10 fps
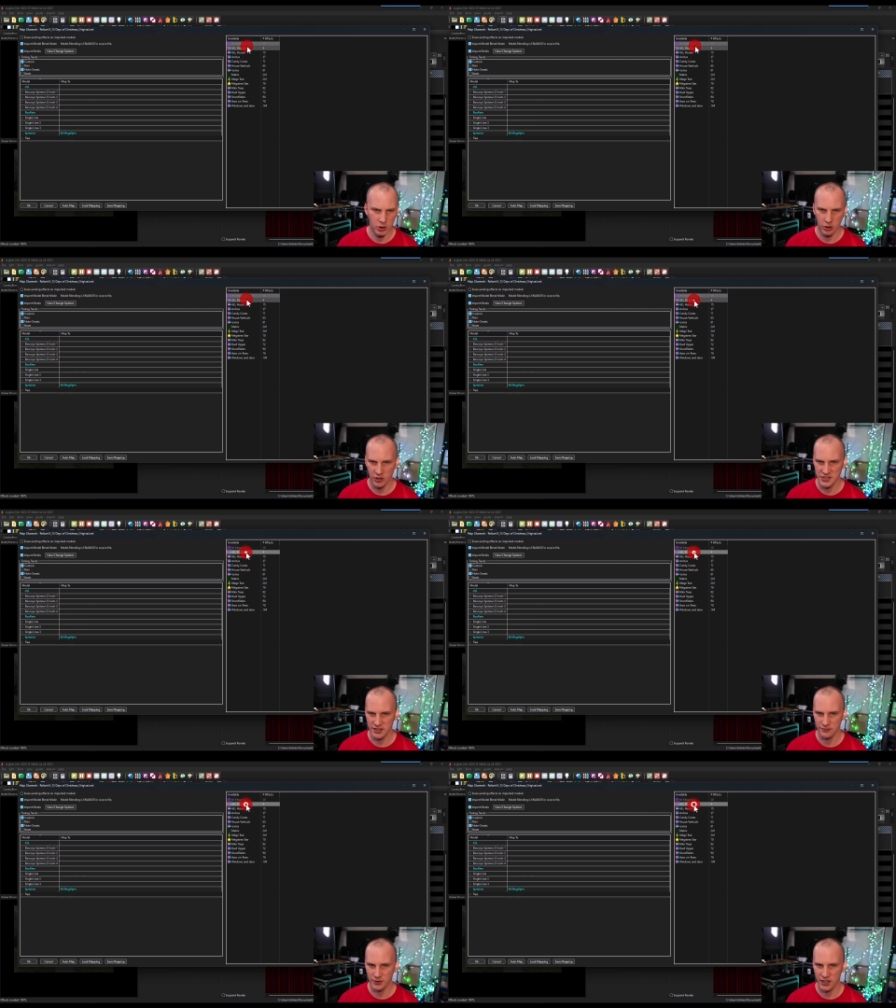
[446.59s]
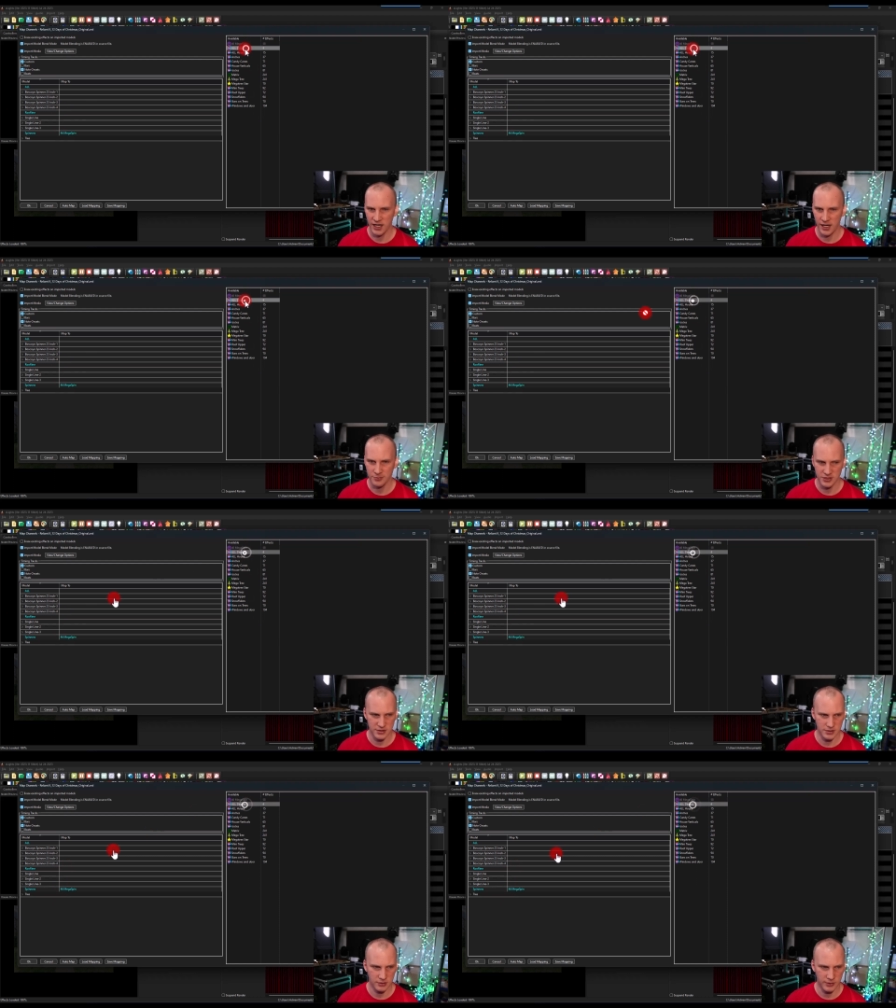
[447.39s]
our different
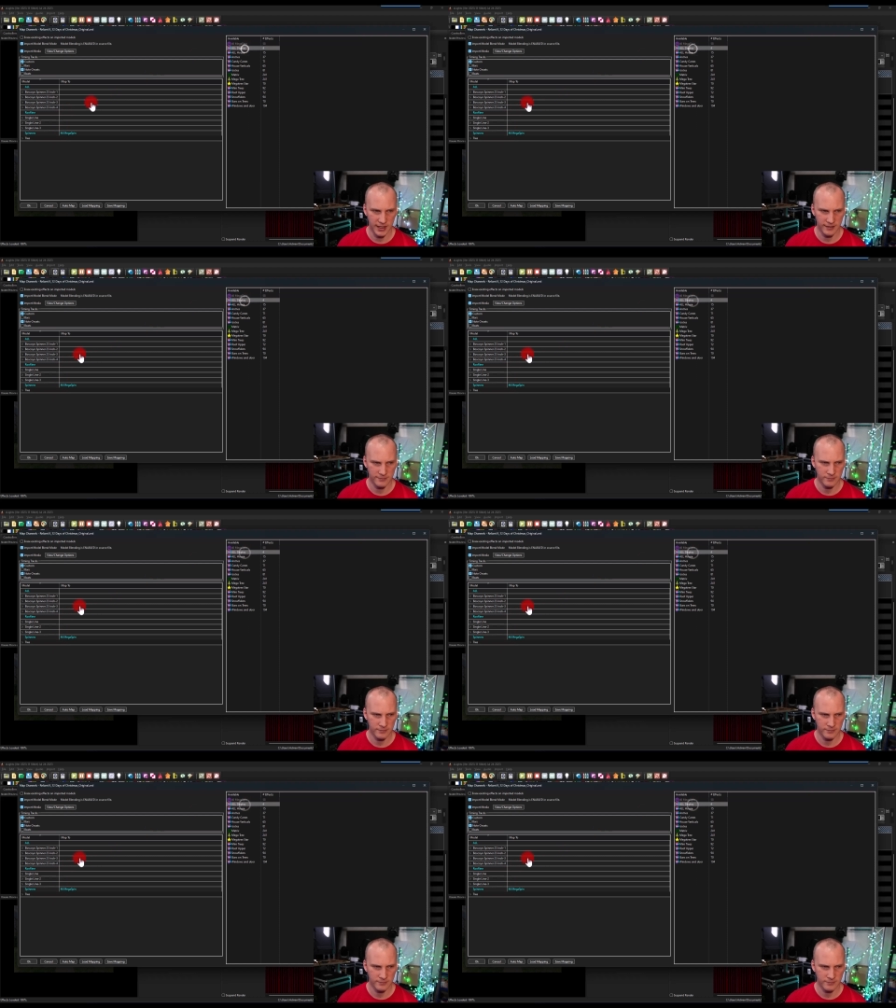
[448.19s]
options, okay?